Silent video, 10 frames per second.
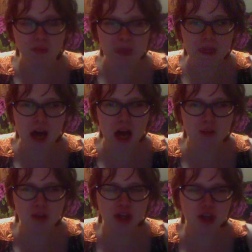Um,
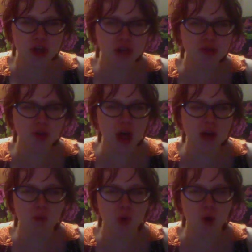she, she's a lot
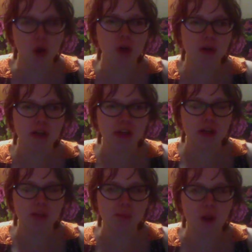more
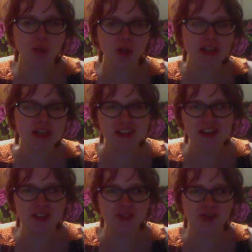bubbly
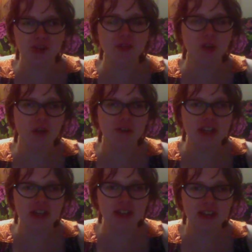and
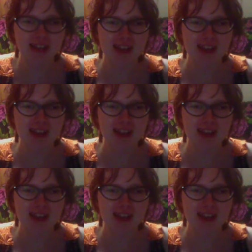fun-loving,